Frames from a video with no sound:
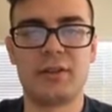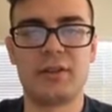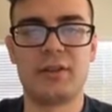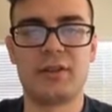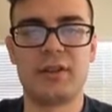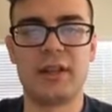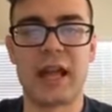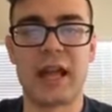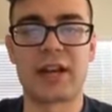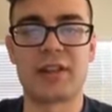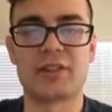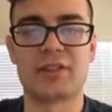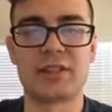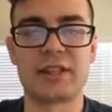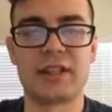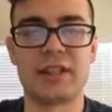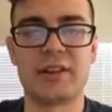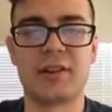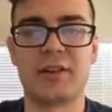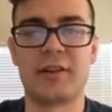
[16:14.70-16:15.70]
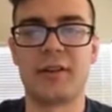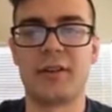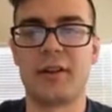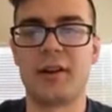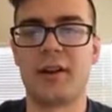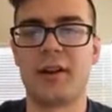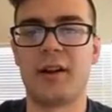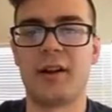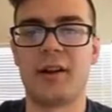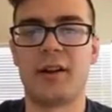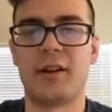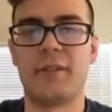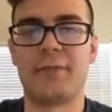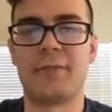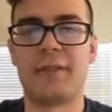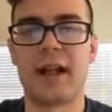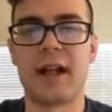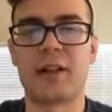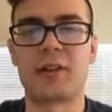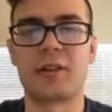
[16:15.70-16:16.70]
actually get a
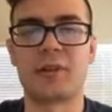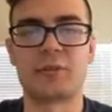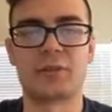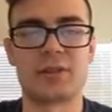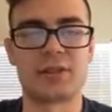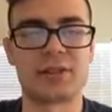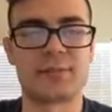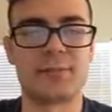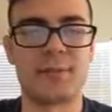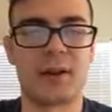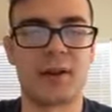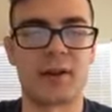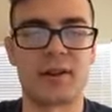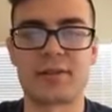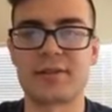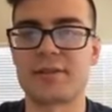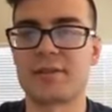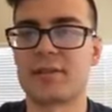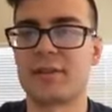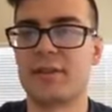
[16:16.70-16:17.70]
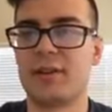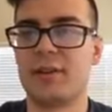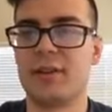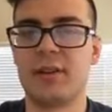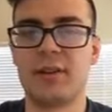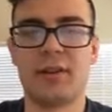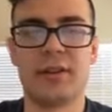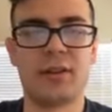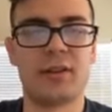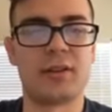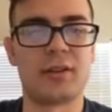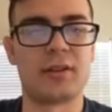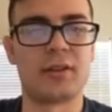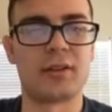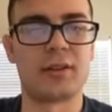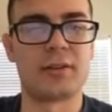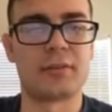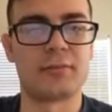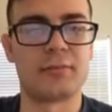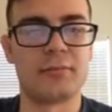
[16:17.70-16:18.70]
valid response.
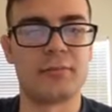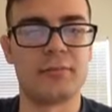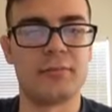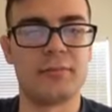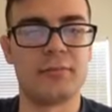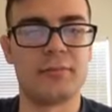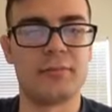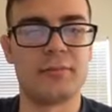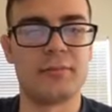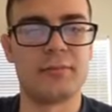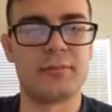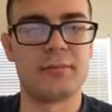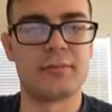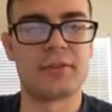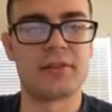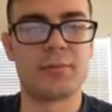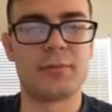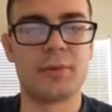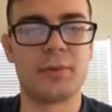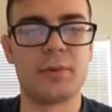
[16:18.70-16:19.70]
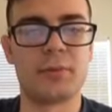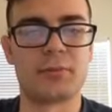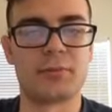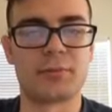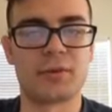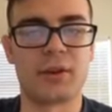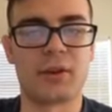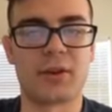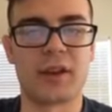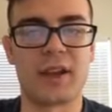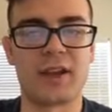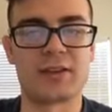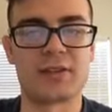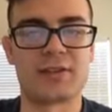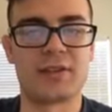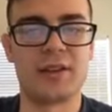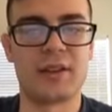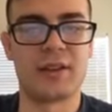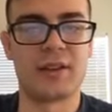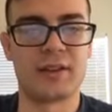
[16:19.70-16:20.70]
So boom. Okay,
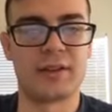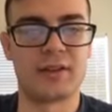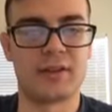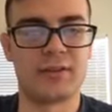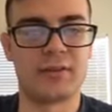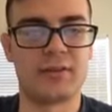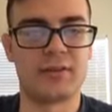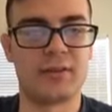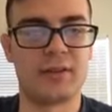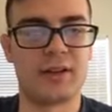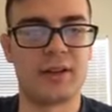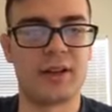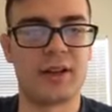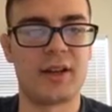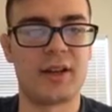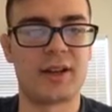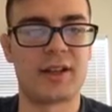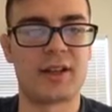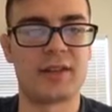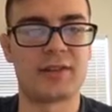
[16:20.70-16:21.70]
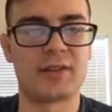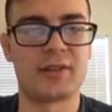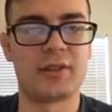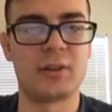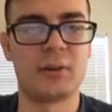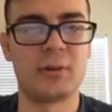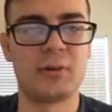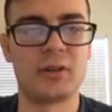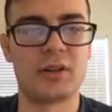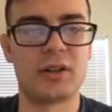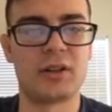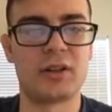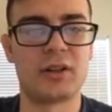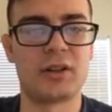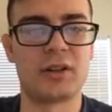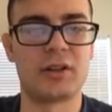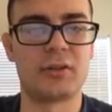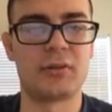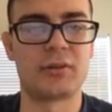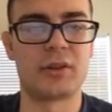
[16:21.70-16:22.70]
so now I get the
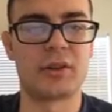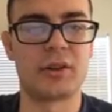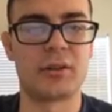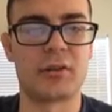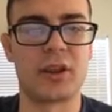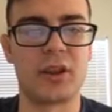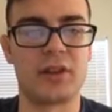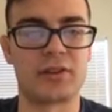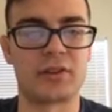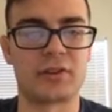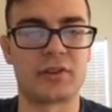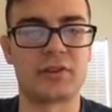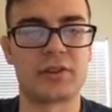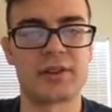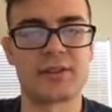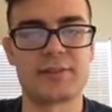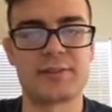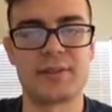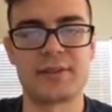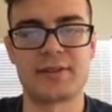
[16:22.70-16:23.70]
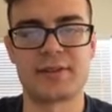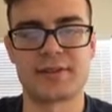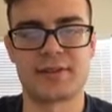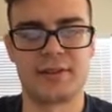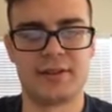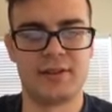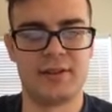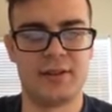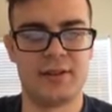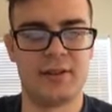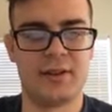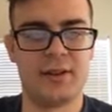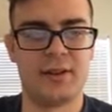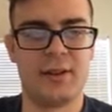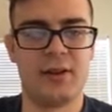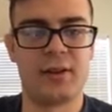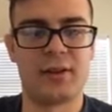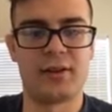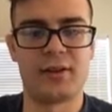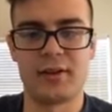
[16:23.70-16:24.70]
tour with location Christmas,
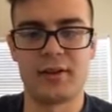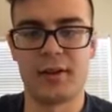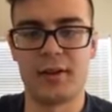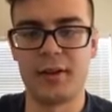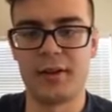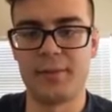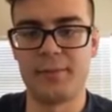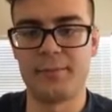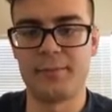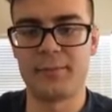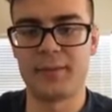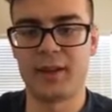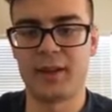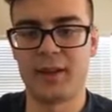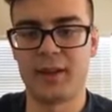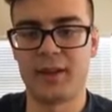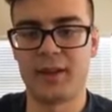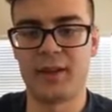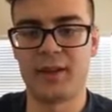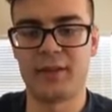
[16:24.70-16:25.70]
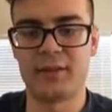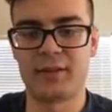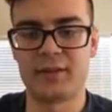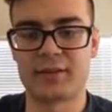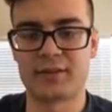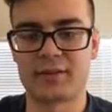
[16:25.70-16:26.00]
and